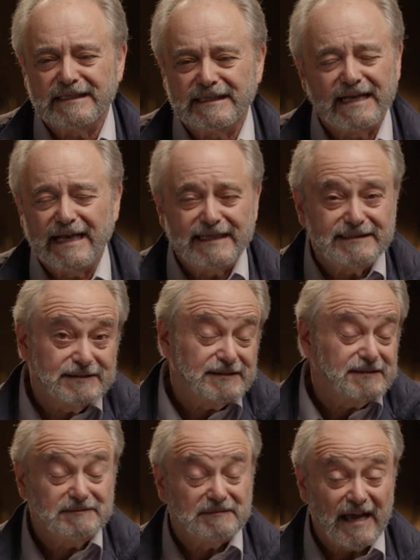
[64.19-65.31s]
and I
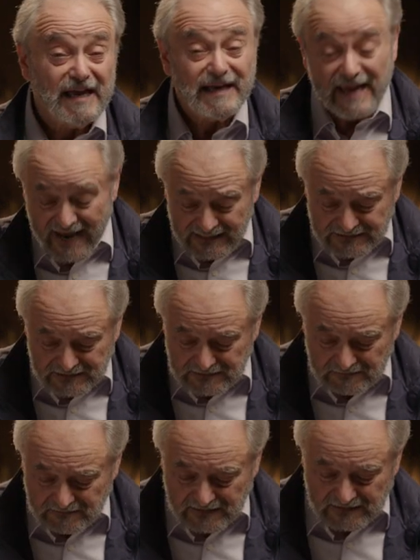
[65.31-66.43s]
just had to ask
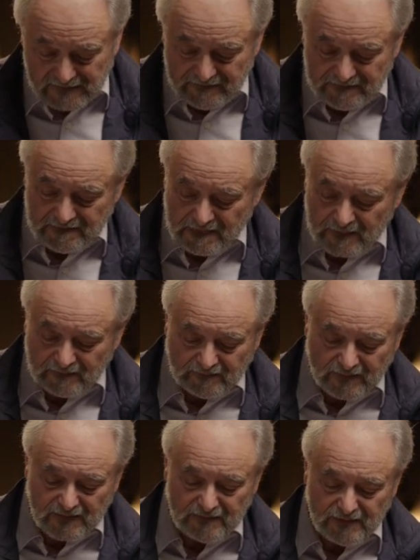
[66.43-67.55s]
him, uh,
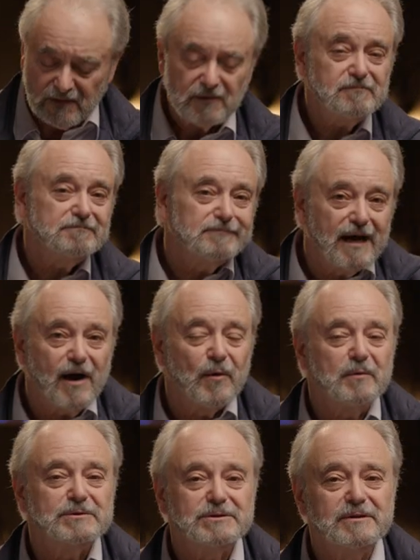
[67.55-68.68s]
you know, how he
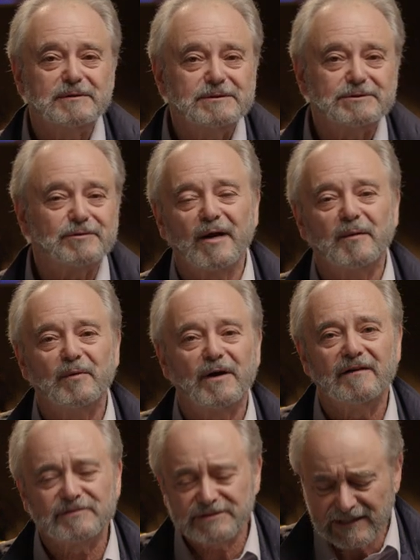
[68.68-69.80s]
was doing, strike up a
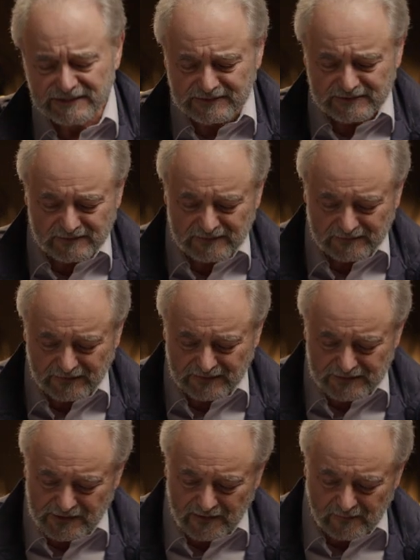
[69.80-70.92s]
conversation with the
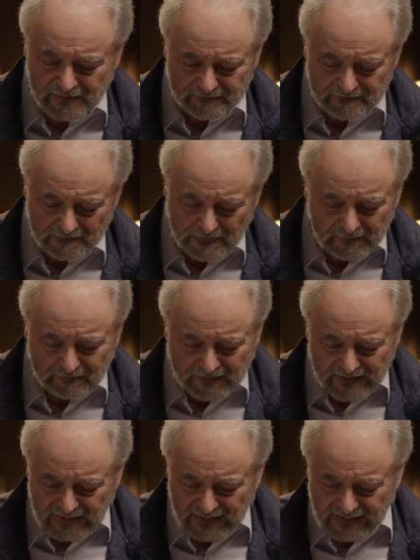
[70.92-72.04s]
gentleman.
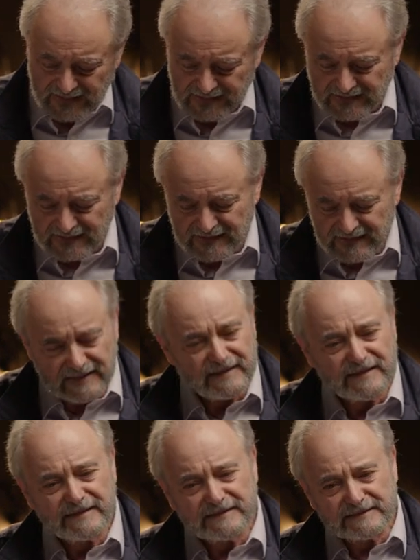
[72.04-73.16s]
And
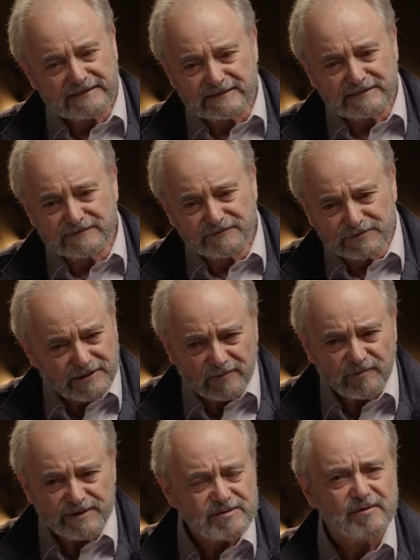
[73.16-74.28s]
for some
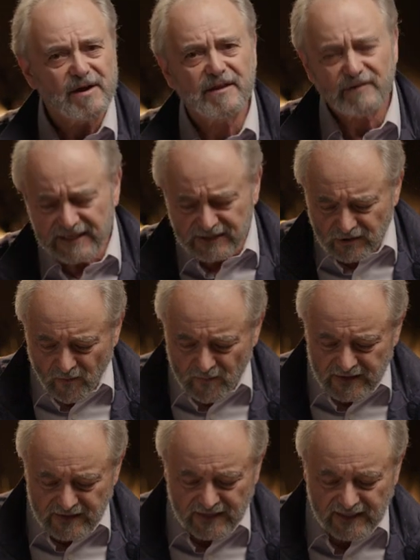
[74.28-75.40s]
reason or another, he told
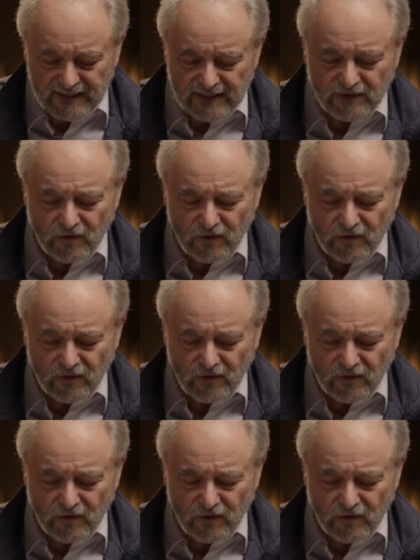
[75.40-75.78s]
me that he had